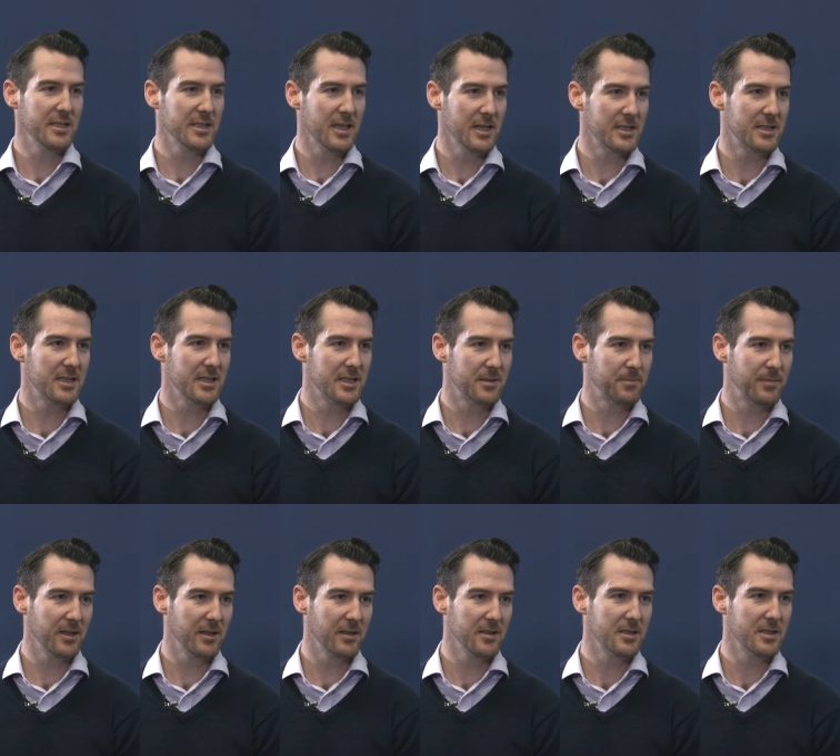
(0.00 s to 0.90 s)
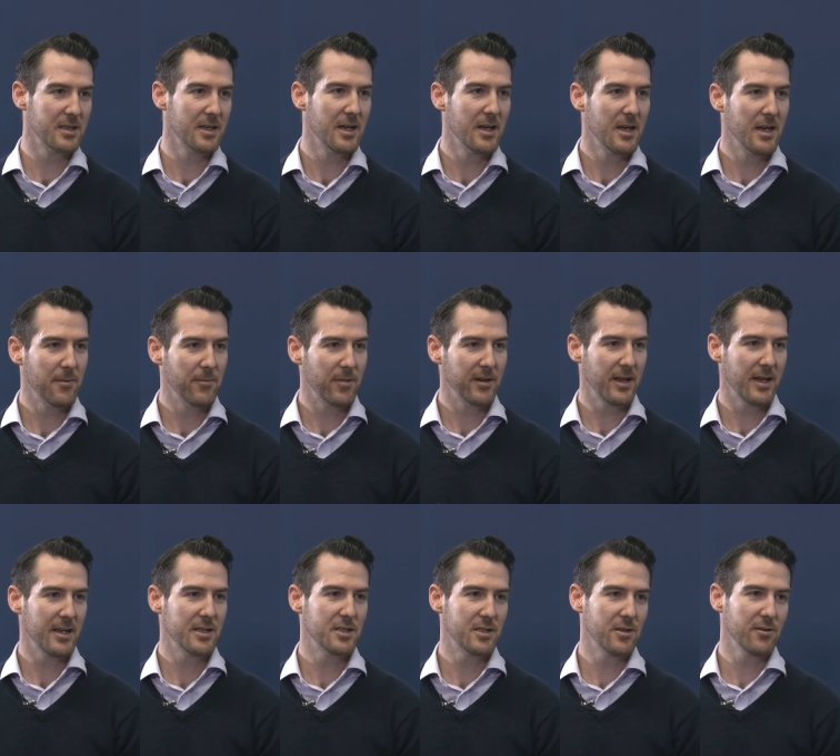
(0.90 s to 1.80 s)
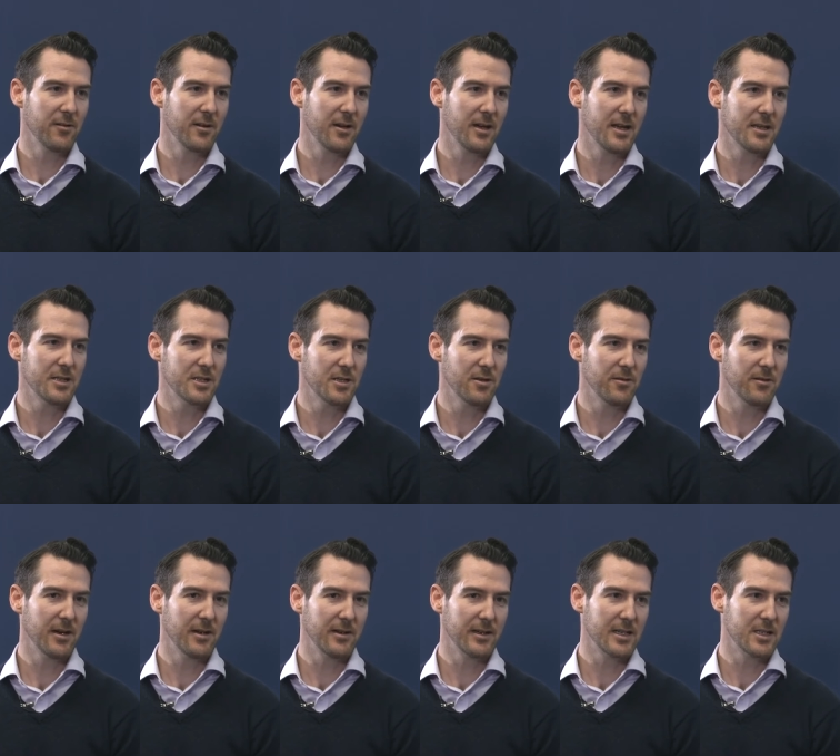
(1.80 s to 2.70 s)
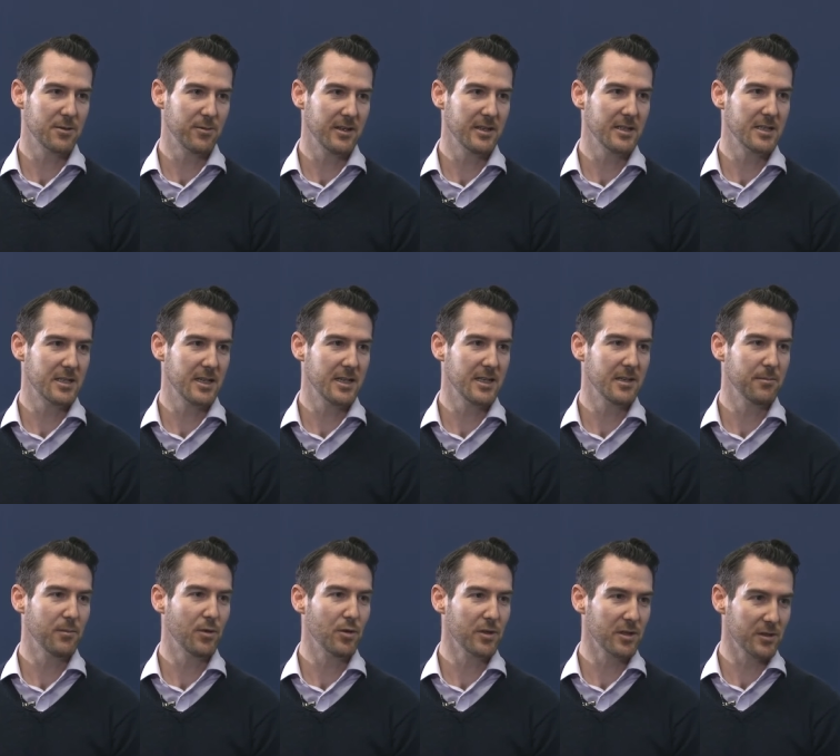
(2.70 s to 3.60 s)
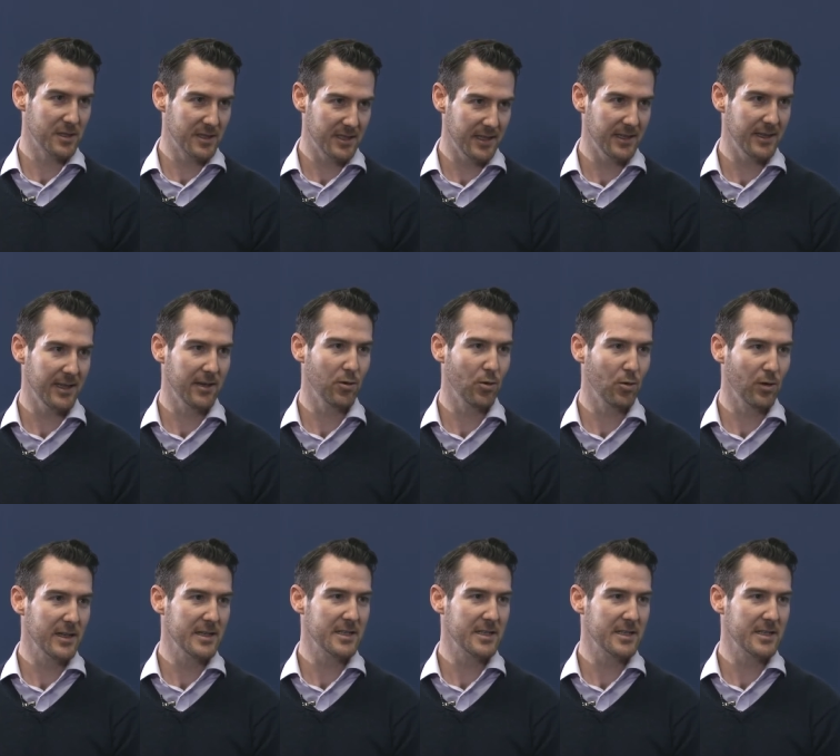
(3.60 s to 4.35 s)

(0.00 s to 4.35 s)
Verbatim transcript: There's six pillars, but as you as you uh, get to understand them all, you'll see they're all